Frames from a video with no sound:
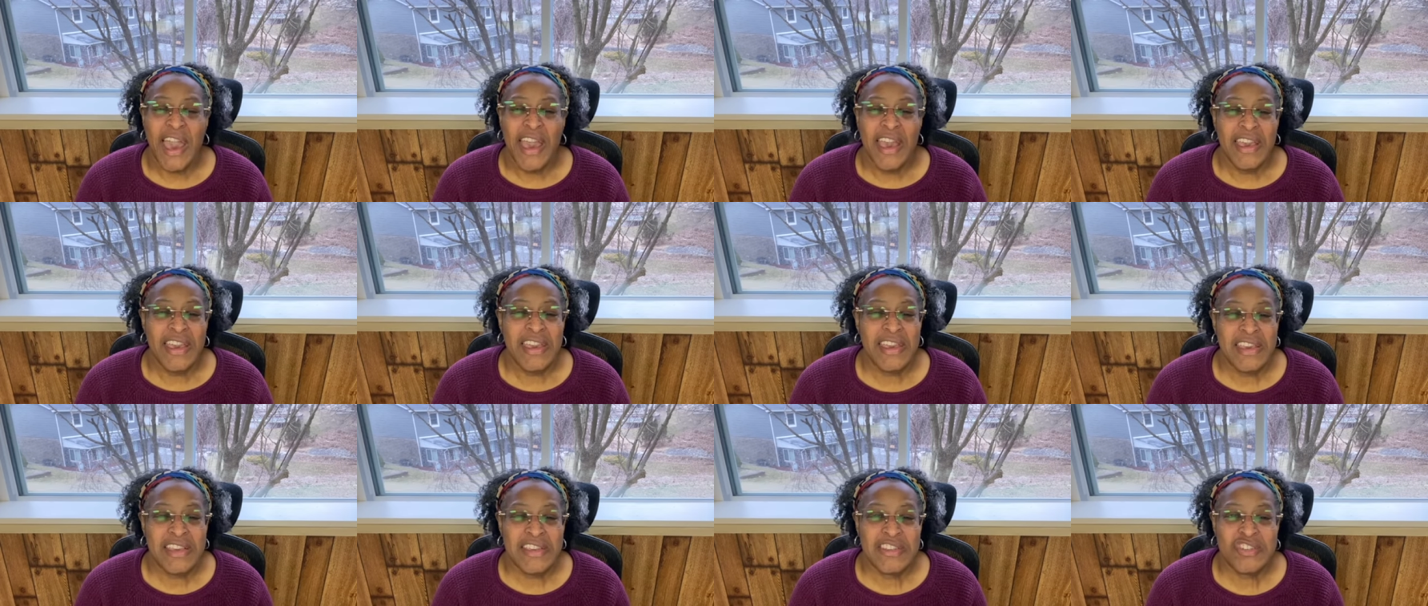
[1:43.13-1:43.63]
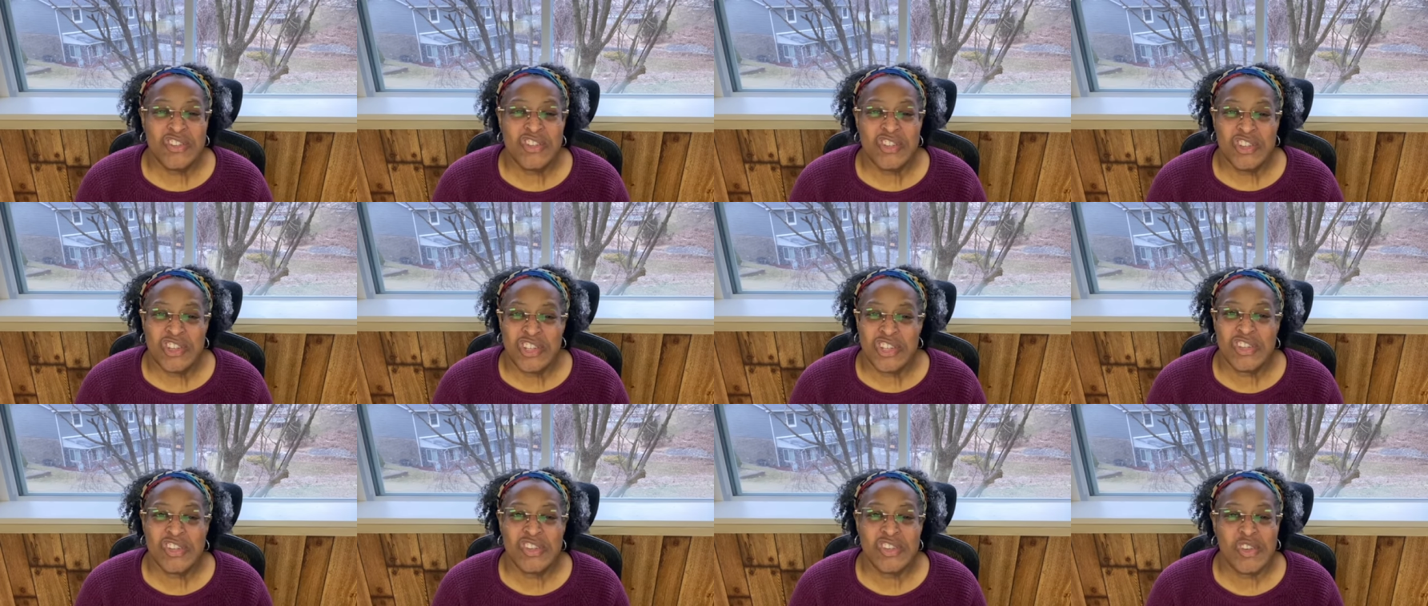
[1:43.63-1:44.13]
He is
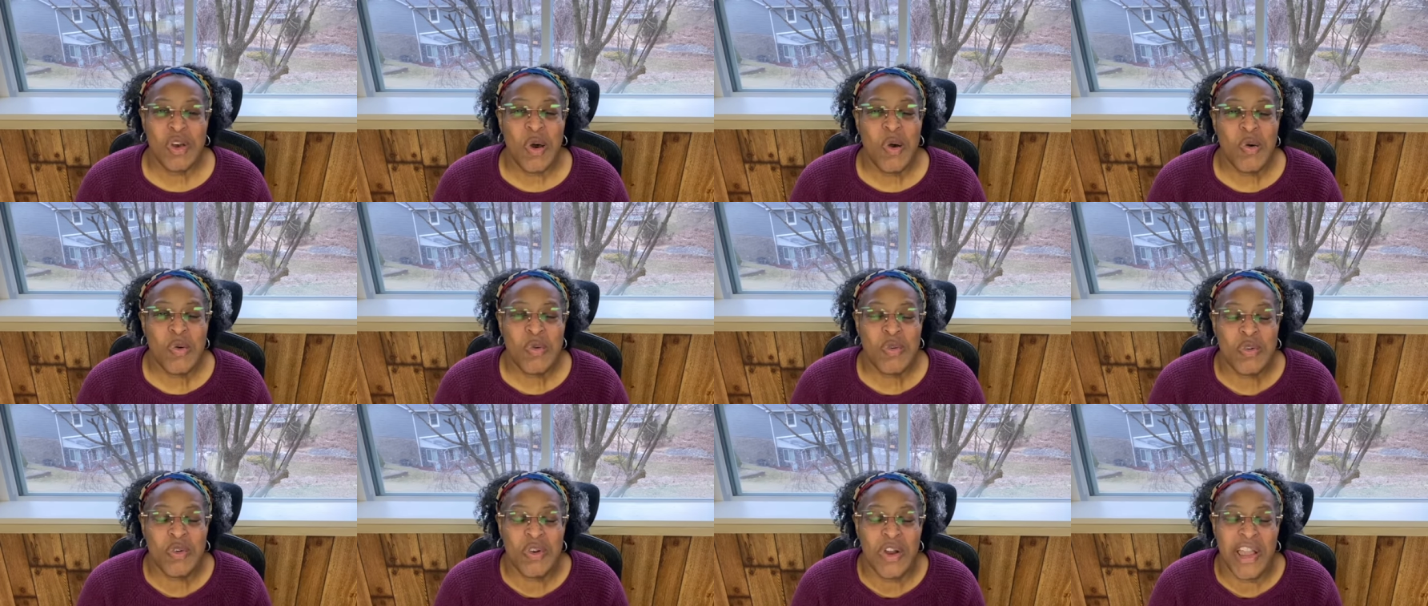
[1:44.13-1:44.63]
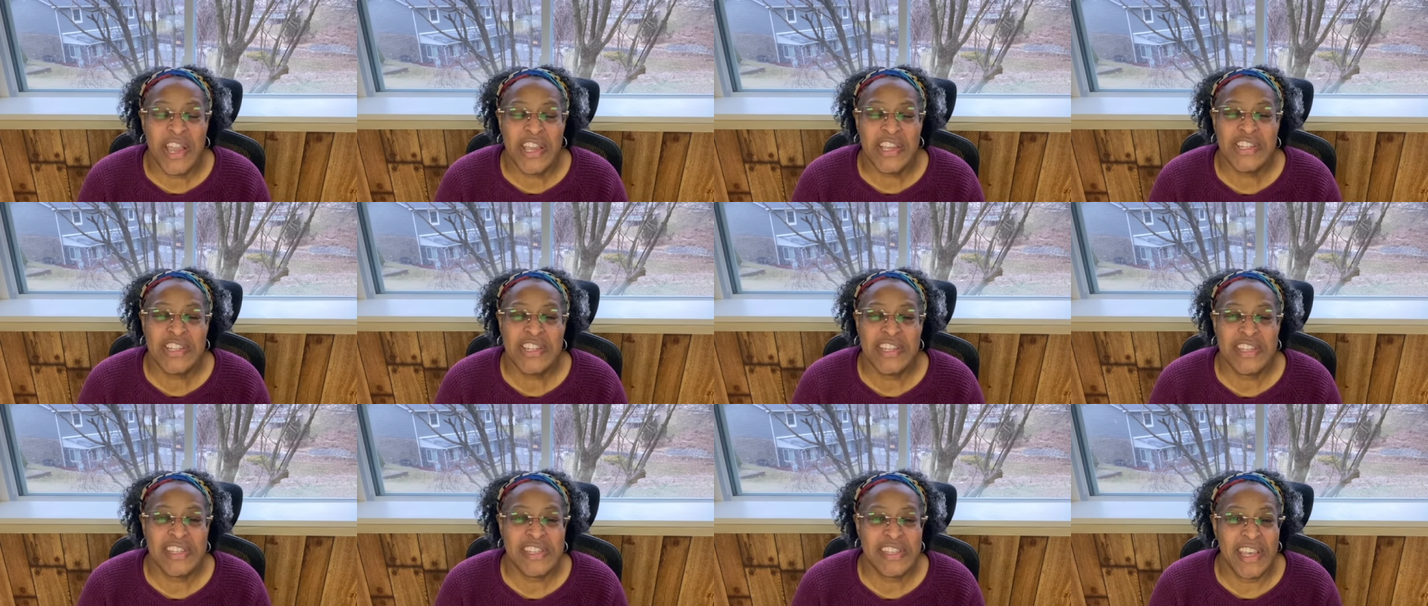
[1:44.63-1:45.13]
just so
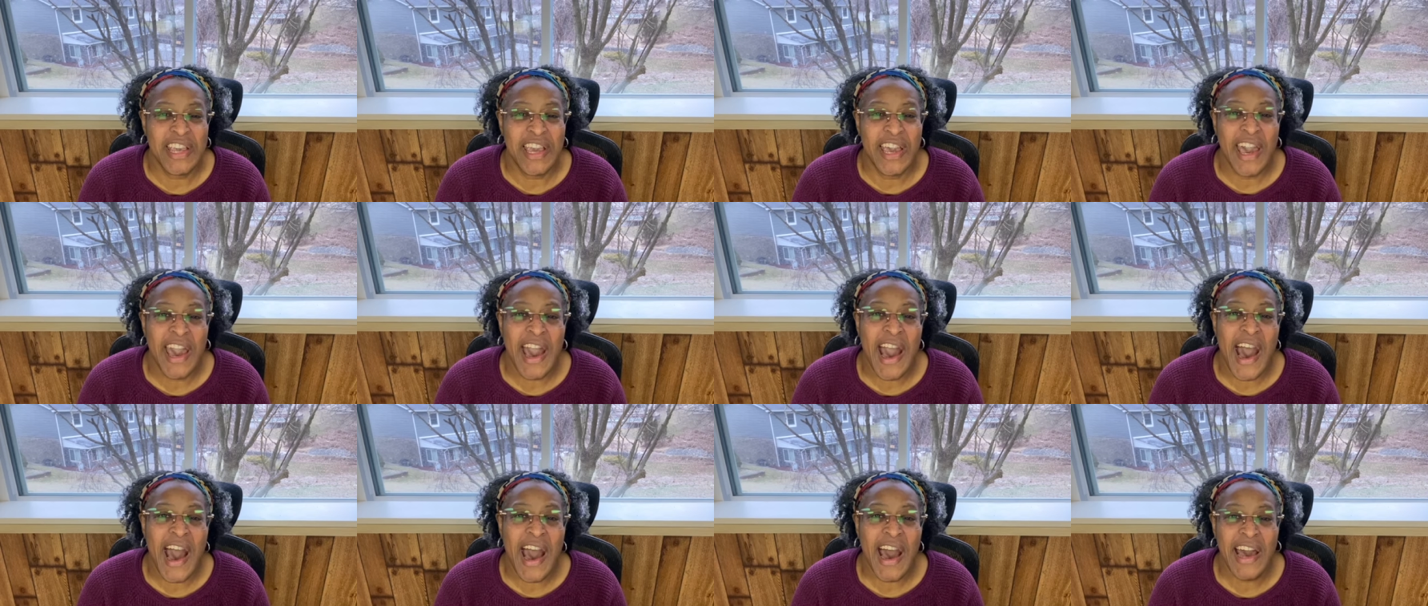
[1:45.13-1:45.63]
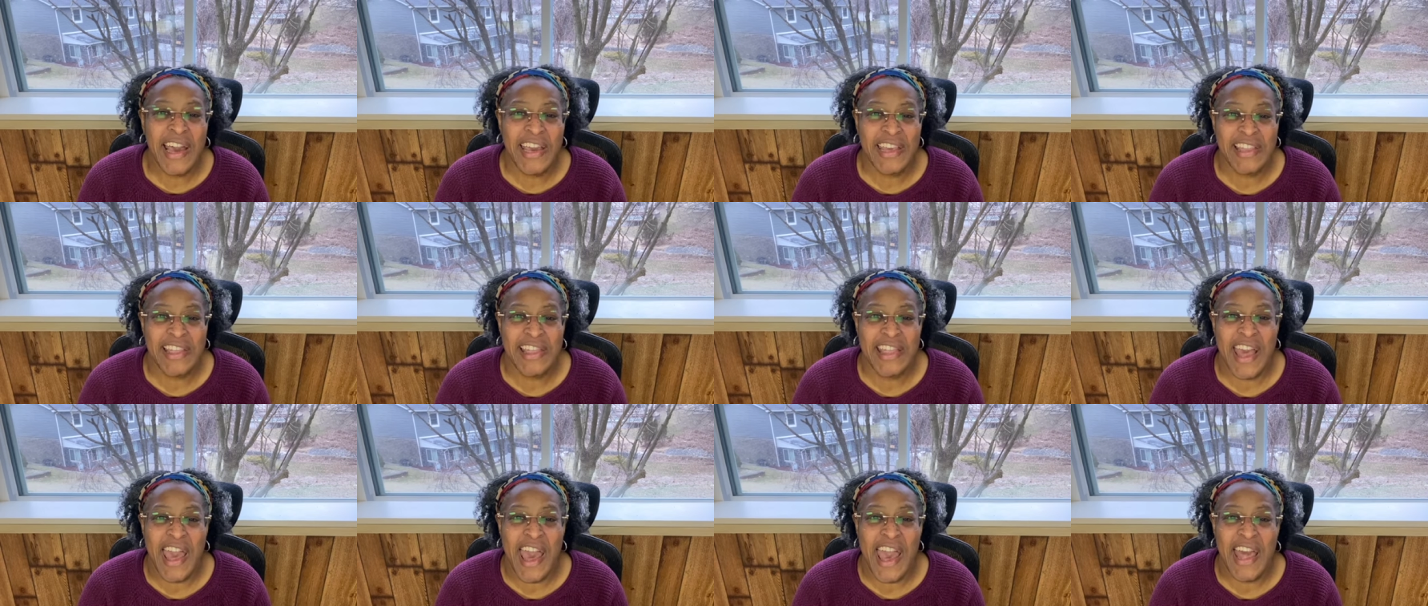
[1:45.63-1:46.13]
gracious and
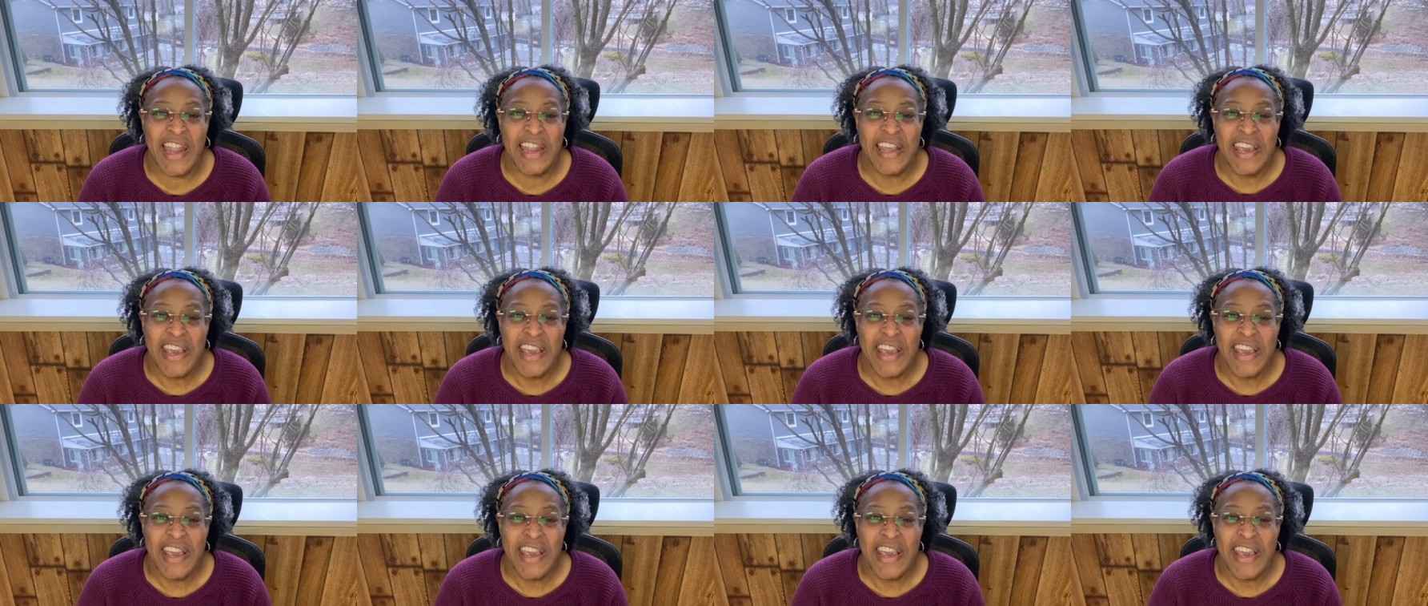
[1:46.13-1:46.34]
kind that